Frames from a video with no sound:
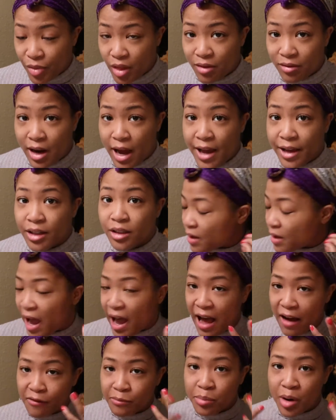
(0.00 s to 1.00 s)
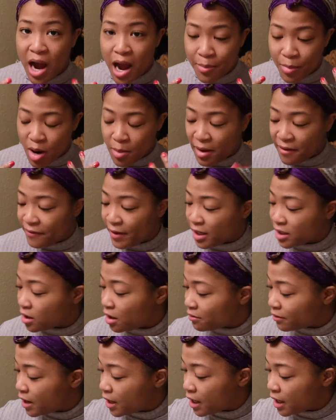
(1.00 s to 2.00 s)
Right. I have primer on my face
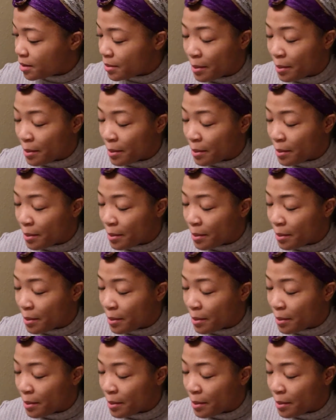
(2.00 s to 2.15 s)
already.